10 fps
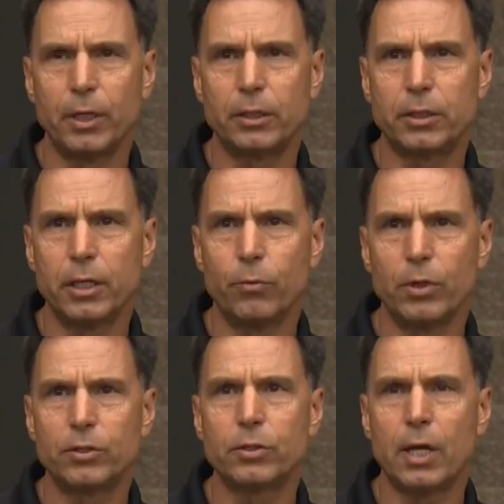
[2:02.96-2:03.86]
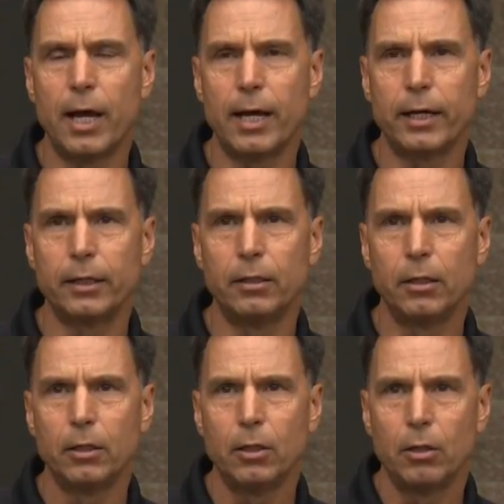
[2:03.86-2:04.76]
that he was uh,
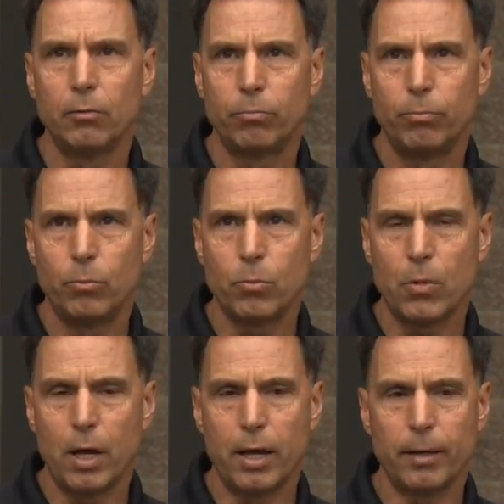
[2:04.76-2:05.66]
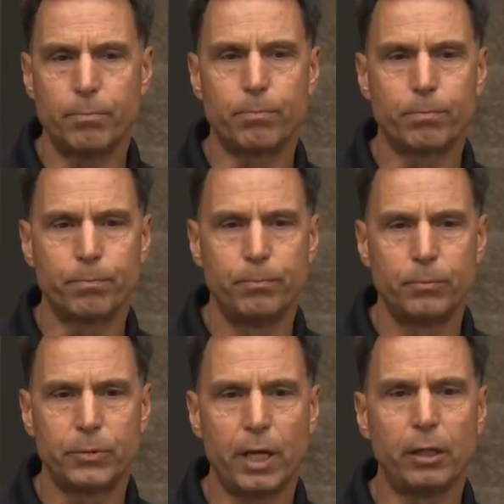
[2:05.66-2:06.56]
uh
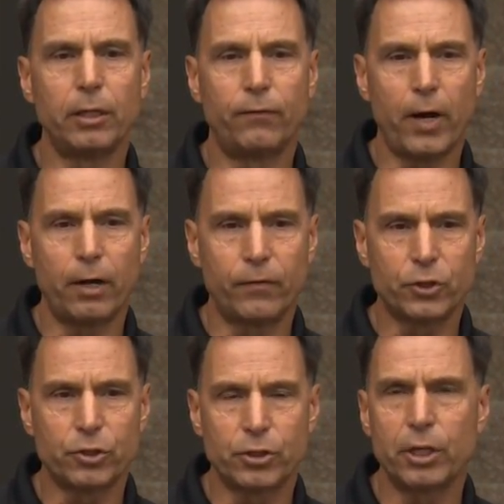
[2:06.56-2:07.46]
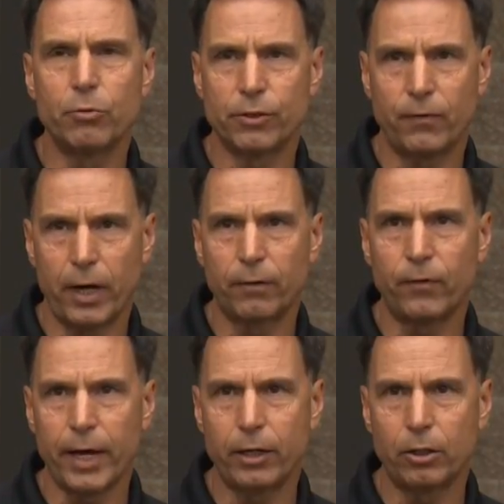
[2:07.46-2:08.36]
telling the fire officials that he was a
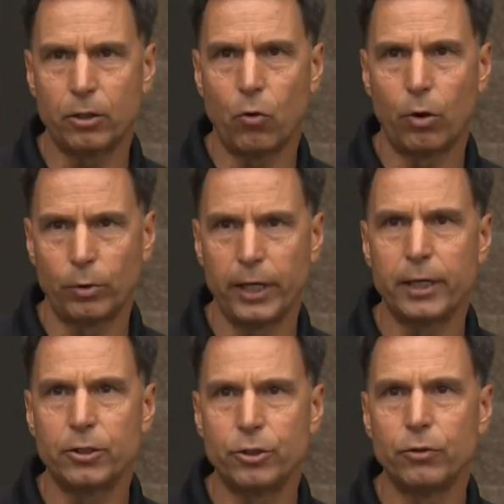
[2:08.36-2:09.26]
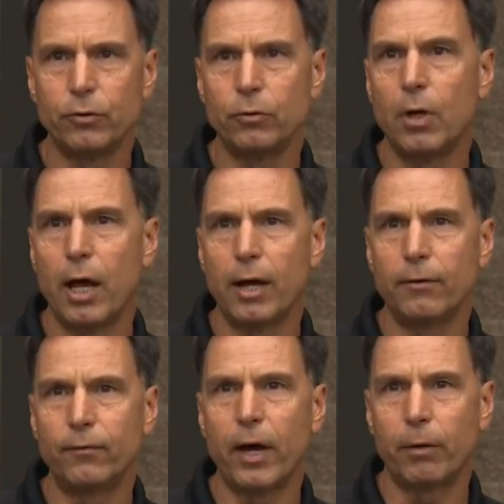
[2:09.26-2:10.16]
firefighter or related to
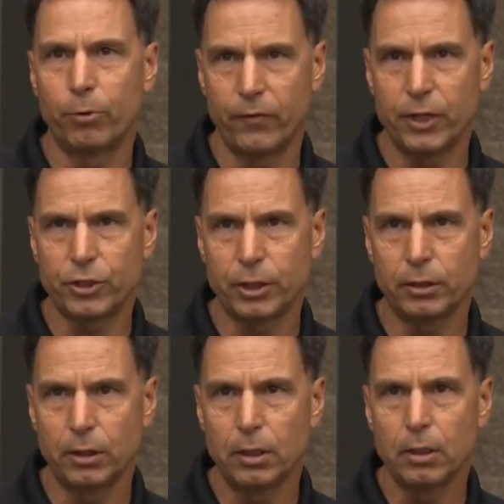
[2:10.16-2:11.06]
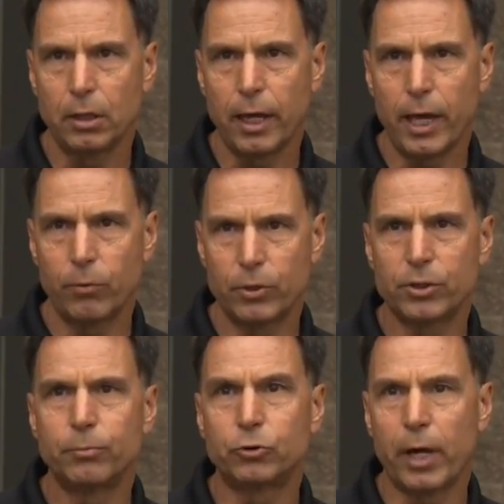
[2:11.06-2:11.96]
uh, fire prevention and
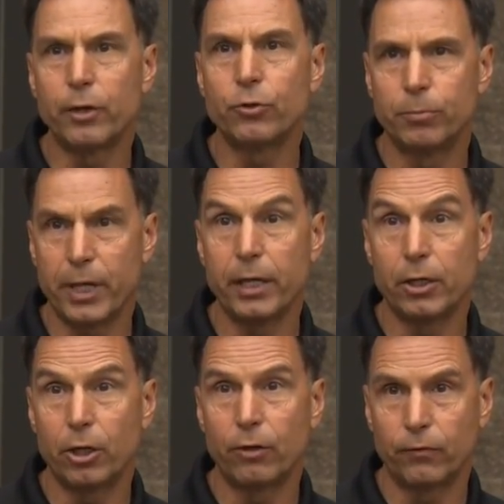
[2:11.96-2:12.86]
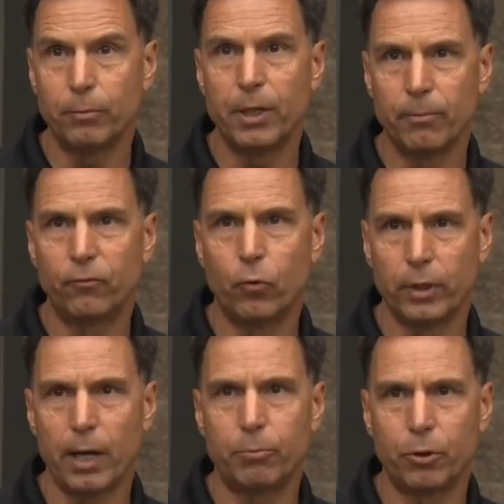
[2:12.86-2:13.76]
was uh, trying to obtain gear from them
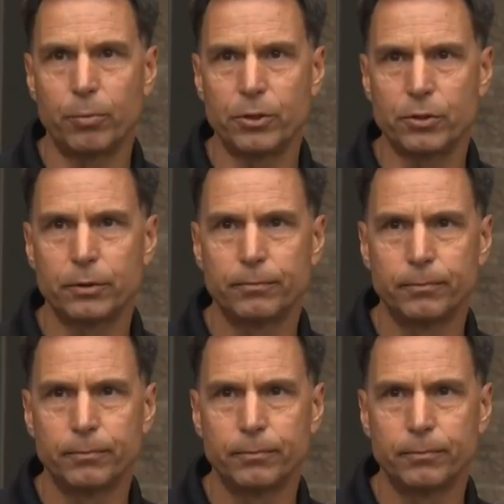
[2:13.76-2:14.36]
for that purpose